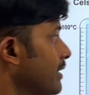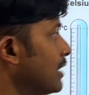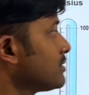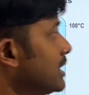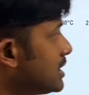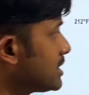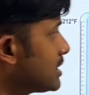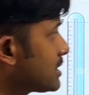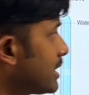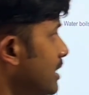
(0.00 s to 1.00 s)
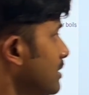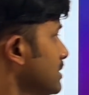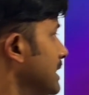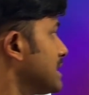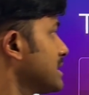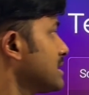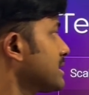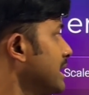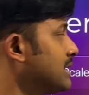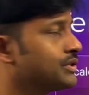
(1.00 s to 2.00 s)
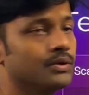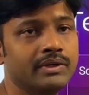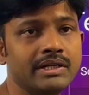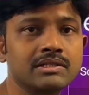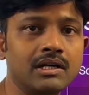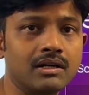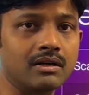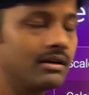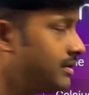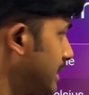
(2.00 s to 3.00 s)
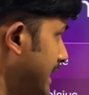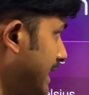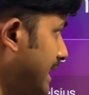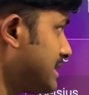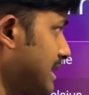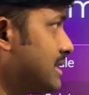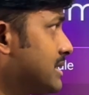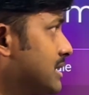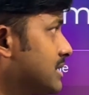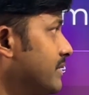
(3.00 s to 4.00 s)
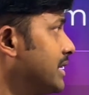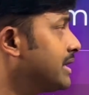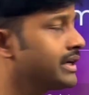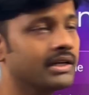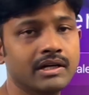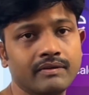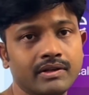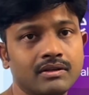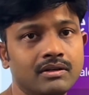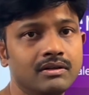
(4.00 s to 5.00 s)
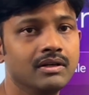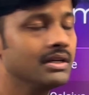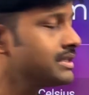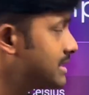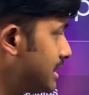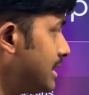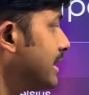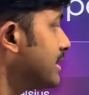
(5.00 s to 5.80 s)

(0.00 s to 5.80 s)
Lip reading: we have Celsius scale. Celsius scales units are degree Celsius. We indicated with the C